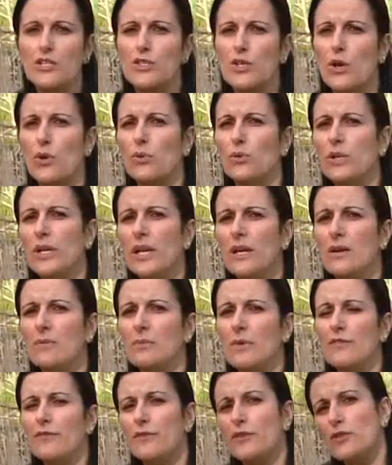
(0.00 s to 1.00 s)
So
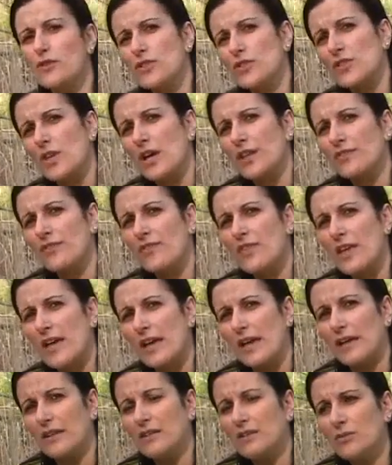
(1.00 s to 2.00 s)
my first thought
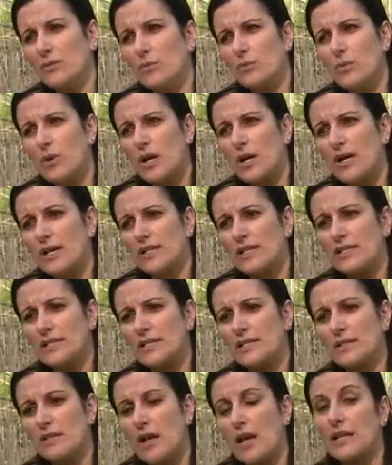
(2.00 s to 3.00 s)
then
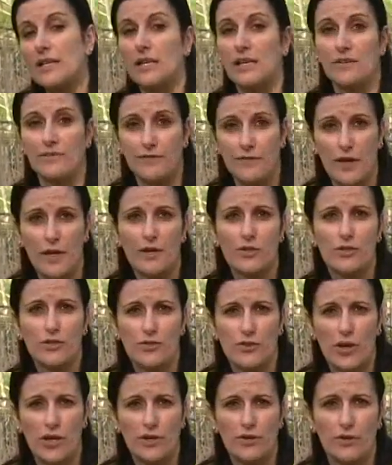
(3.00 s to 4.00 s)
was I need a fire
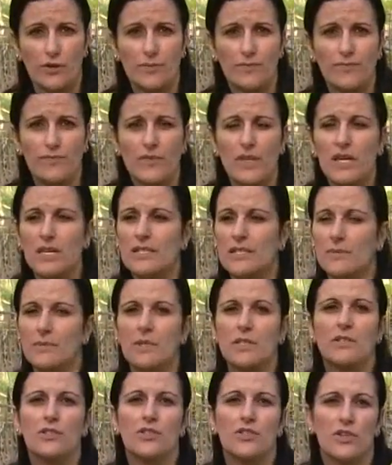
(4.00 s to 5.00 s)
striker,
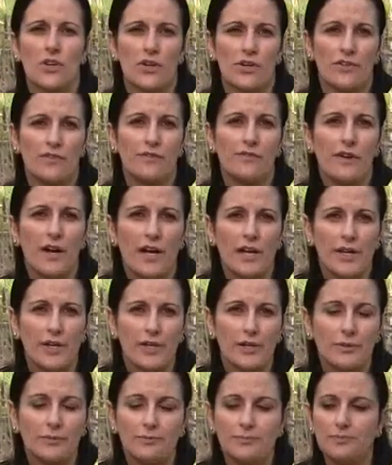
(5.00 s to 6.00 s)
something to start a
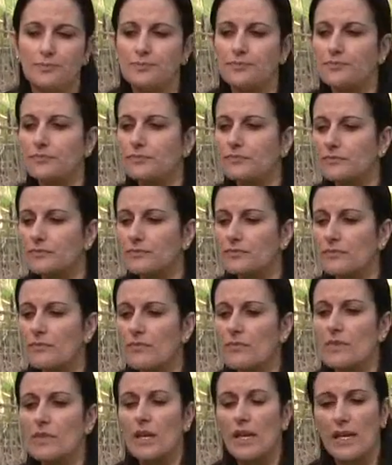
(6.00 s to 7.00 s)
fire.
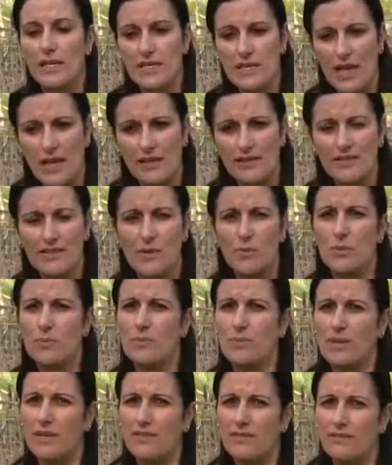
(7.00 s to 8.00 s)
And yes, that
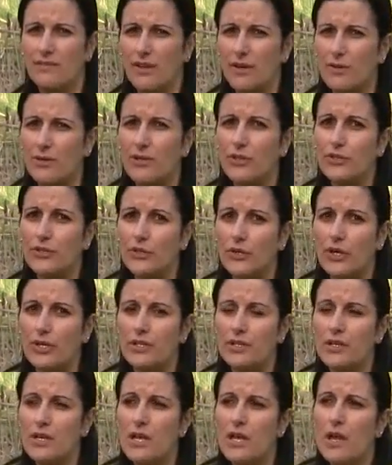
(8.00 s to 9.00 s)
would be very good.
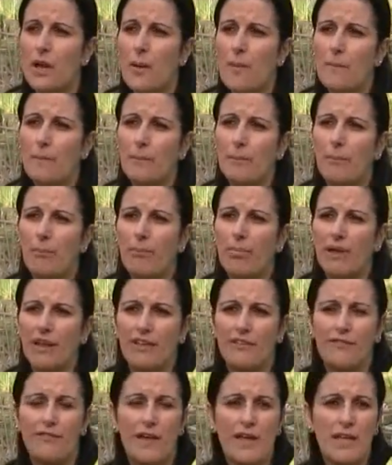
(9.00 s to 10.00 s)
But
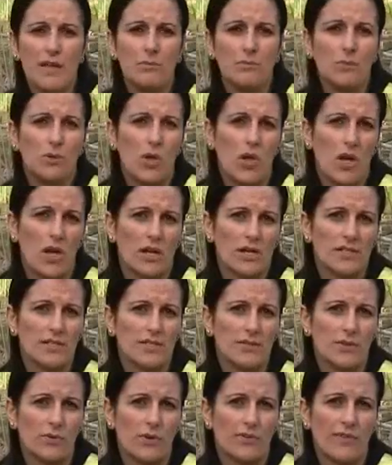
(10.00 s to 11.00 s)
if I am
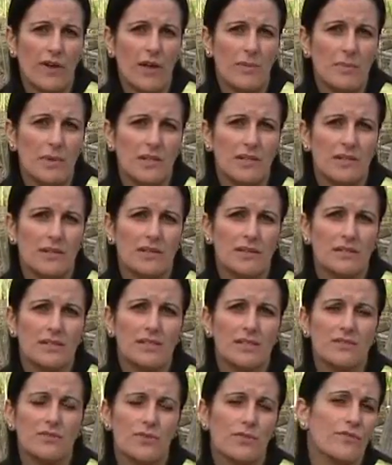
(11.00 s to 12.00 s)
lost, or if I'm in a
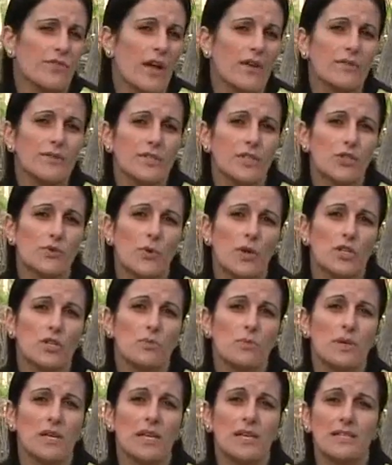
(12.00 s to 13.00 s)
survival
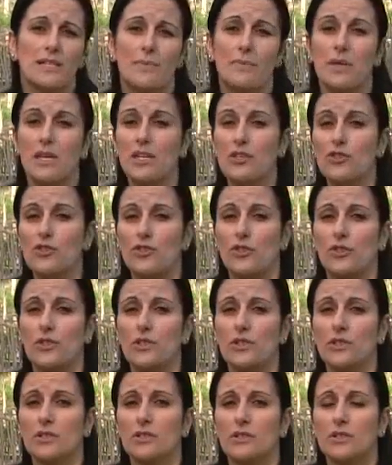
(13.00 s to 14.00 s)
situation because I'm
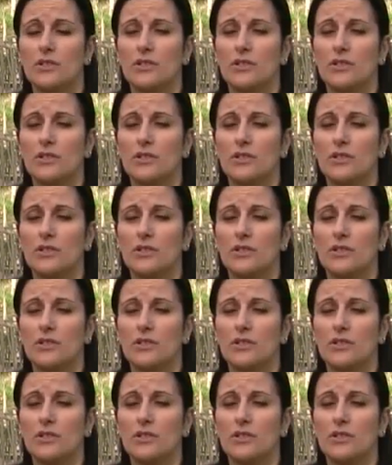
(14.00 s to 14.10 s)
injured,